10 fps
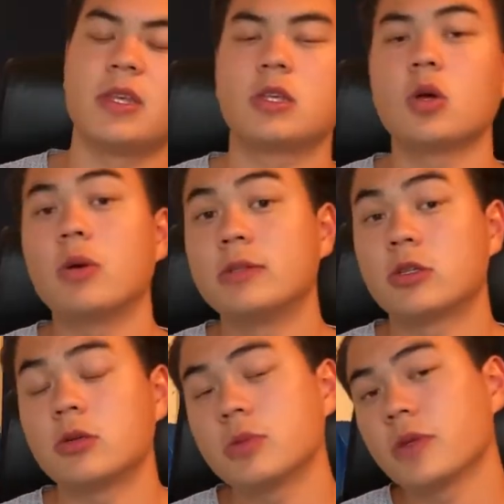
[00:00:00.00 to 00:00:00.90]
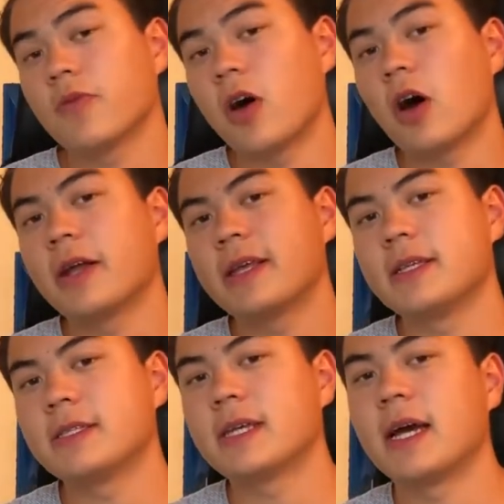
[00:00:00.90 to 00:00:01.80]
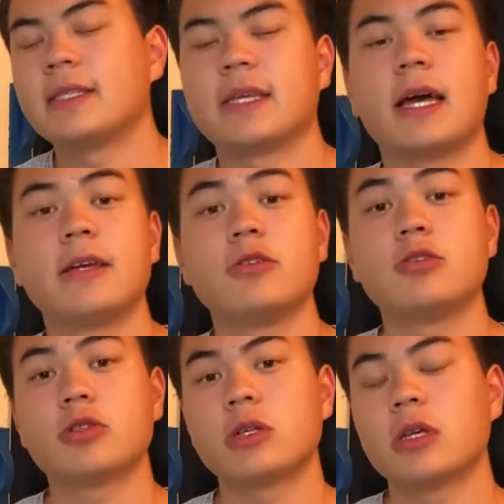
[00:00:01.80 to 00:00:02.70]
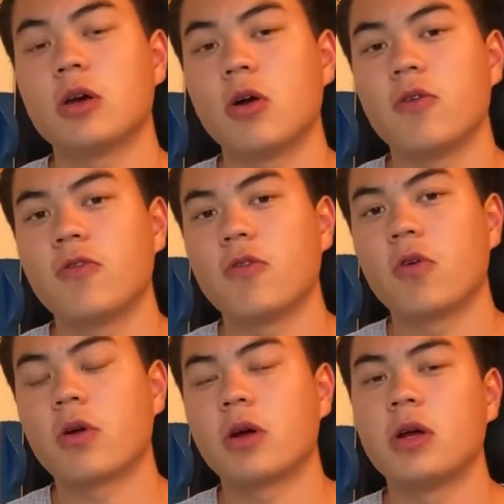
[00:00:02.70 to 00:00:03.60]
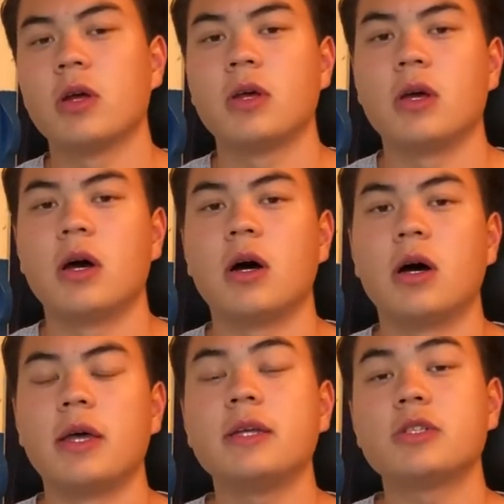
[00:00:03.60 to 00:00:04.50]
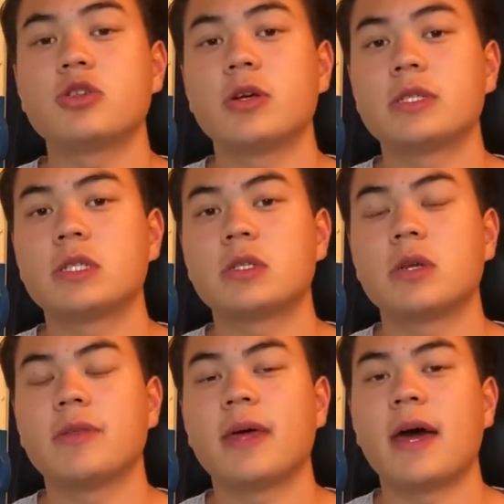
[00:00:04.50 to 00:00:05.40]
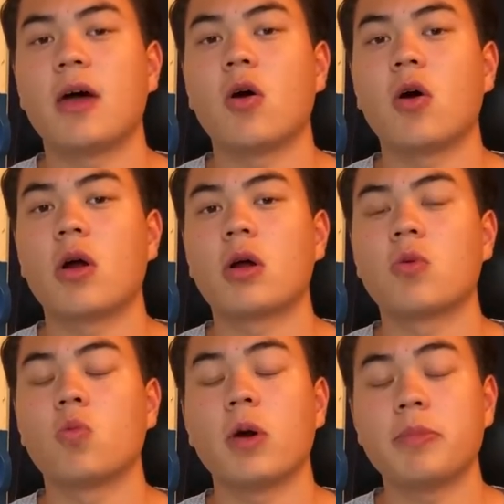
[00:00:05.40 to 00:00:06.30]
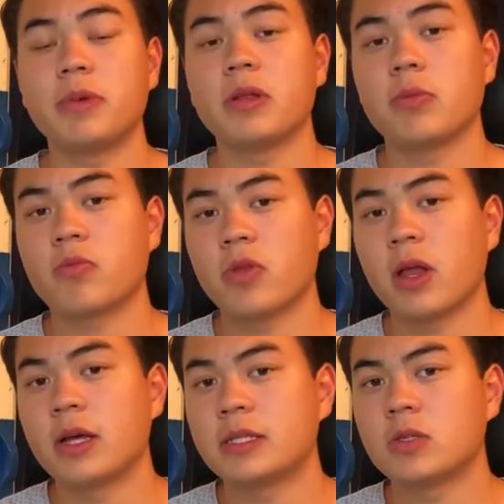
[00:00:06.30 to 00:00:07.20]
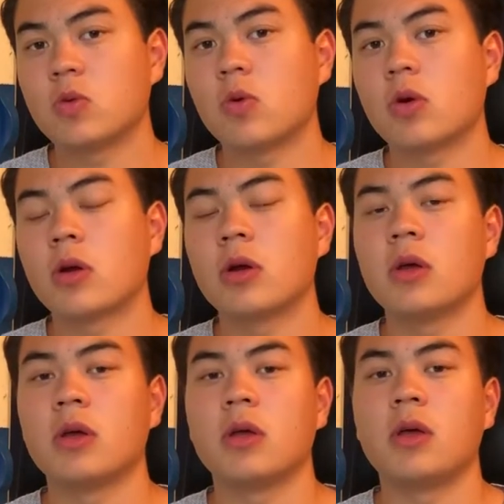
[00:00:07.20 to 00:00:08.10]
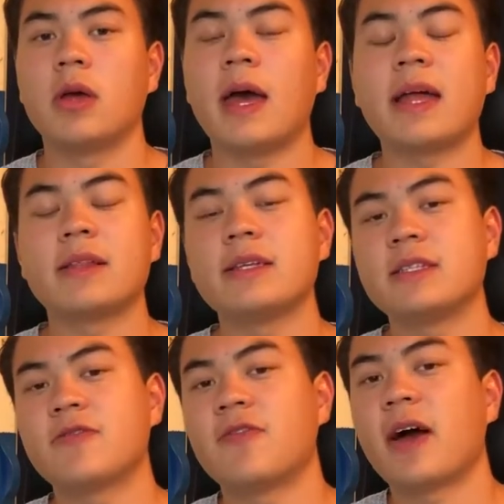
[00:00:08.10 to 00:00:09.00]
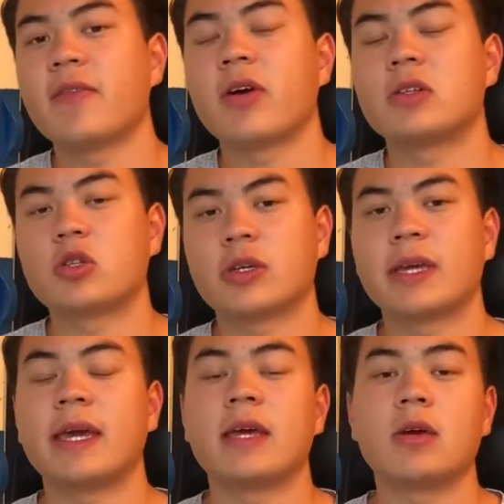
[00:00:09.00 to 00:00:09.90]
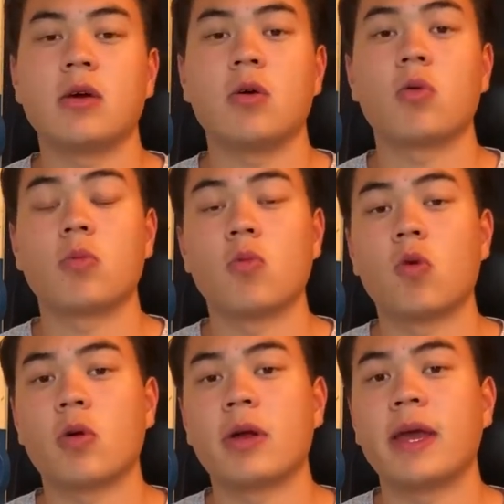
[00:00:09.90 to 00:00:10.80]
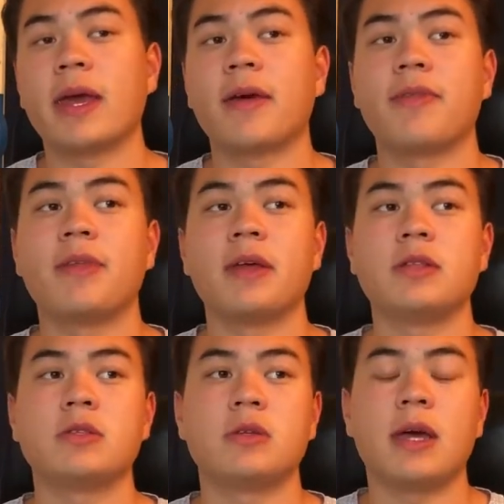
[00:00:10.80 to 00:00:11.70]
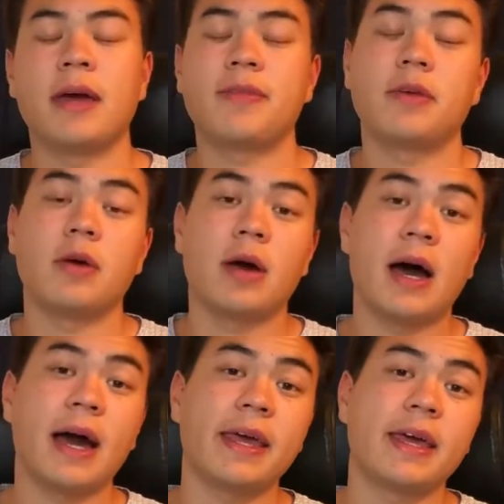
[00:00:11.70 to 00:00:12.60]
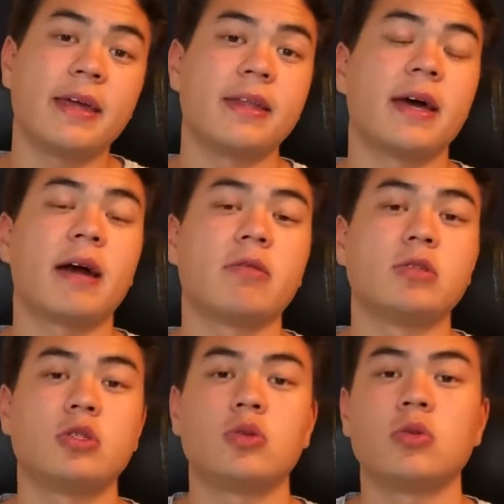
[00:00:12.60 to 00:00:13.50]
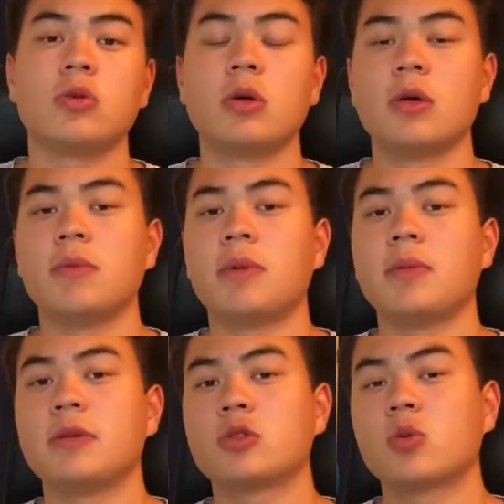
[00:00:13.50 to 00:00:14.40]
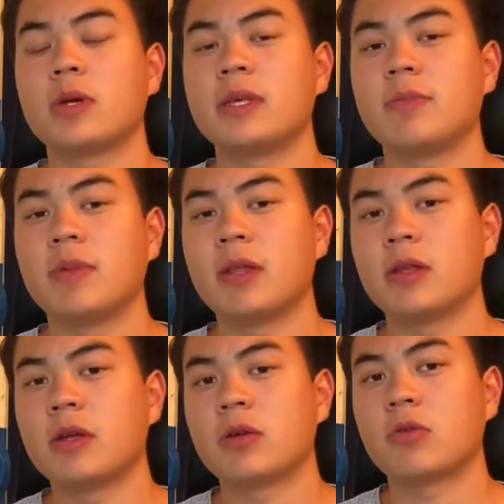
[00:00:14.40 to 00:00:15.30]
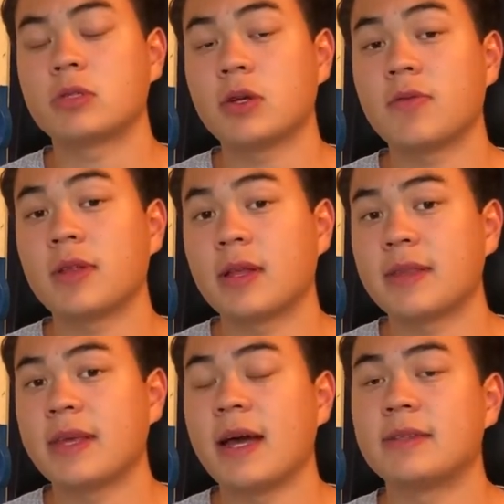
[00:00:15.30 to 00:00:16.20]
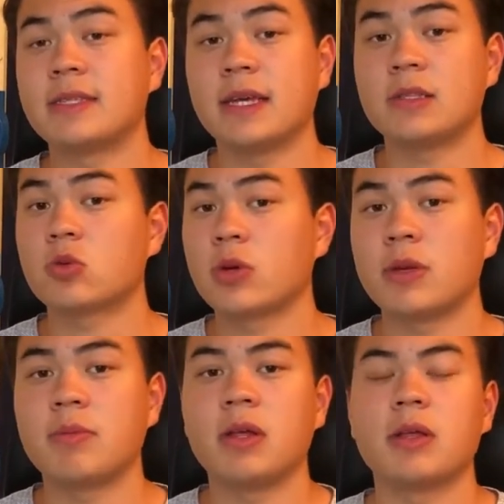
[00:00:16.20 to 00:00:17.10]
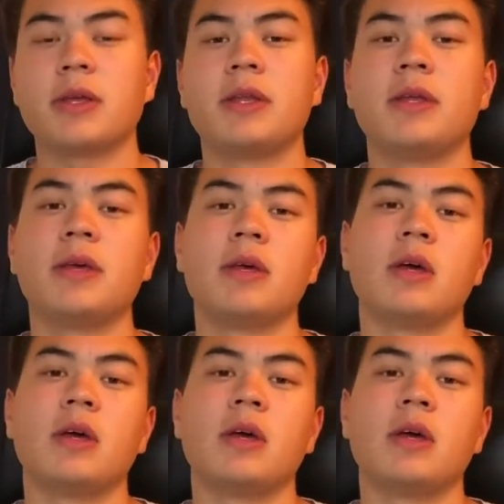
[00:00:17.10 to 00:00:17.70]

So in terms of audience size, I usually go for interests that are 1 million plus, or at least 500K or more, and then at the high end I would do maybe 20 million or something like that, 10-20 million.